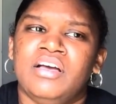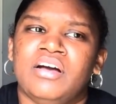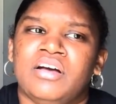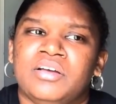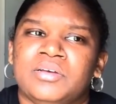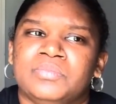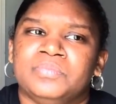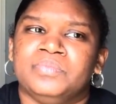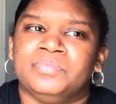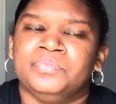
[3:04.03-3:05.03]

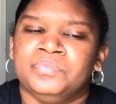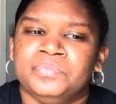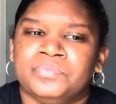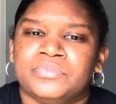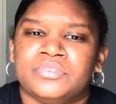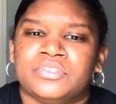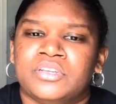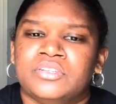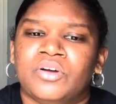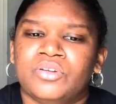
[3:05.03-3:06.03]
Um,
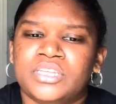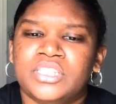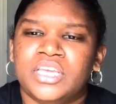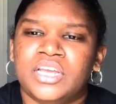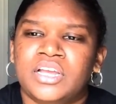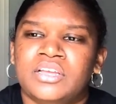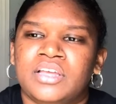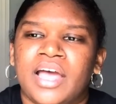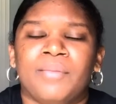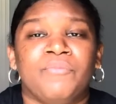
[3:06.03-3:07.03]
the only thing
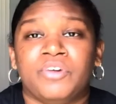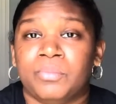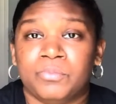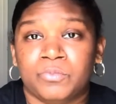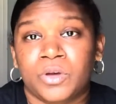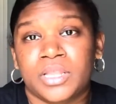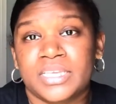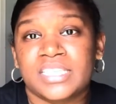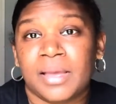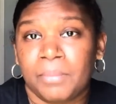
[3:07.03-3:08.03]
at from well at
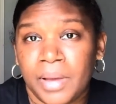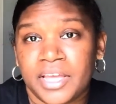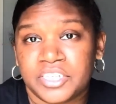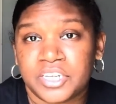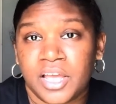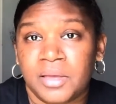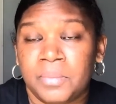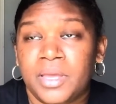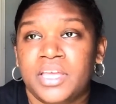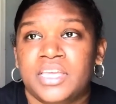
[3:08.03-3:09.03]
least at my job
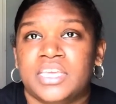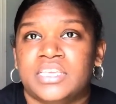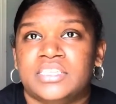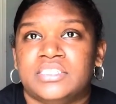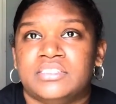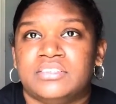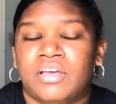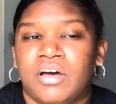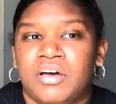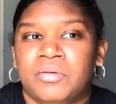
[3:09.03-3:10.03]
is
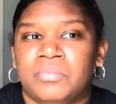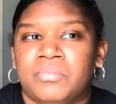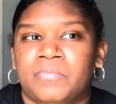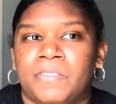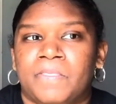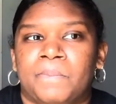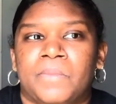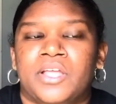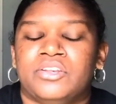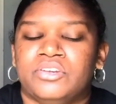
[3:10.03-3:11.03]
um,
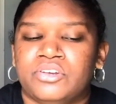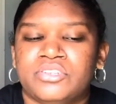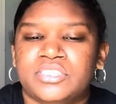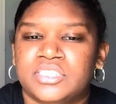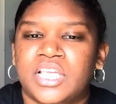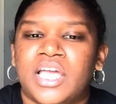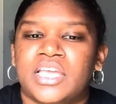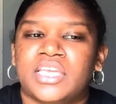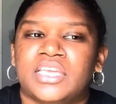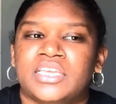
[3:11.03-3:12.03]
a nurse
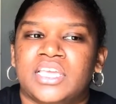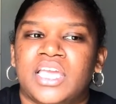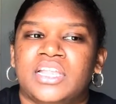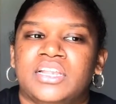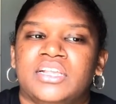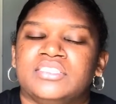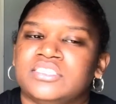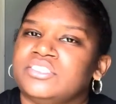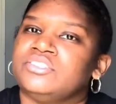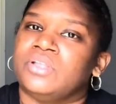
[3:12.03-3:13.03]
tech can
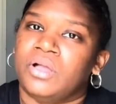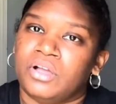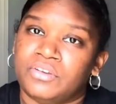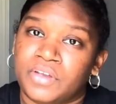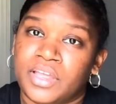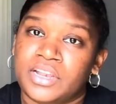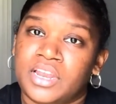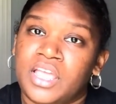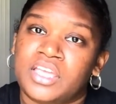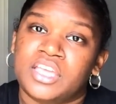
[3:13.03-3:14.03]
assist the RN
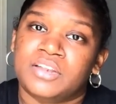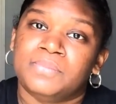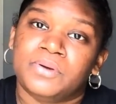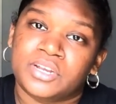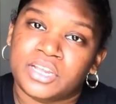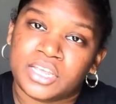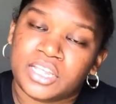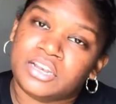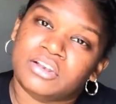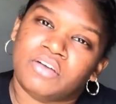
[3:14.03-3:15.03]
in putting
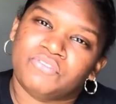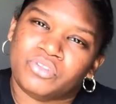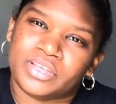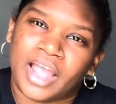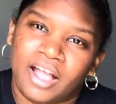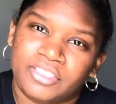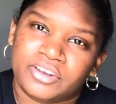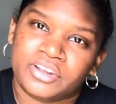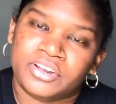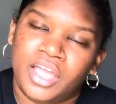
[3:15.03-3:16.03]
in a Foley
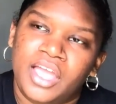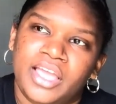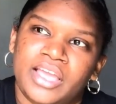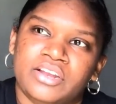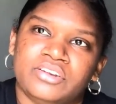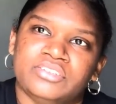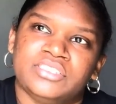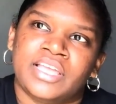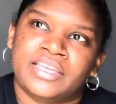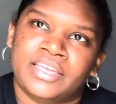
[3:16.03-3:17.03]
catheter, and a nurse
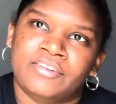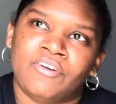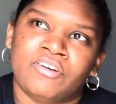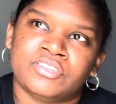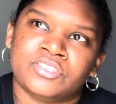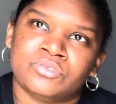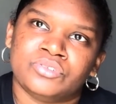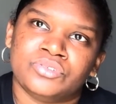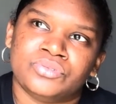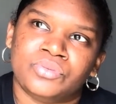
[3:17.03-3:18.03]
tech can also
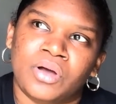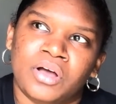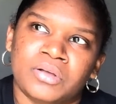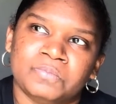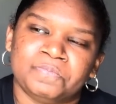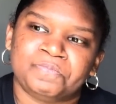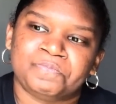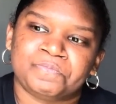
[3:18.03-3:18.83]
do um,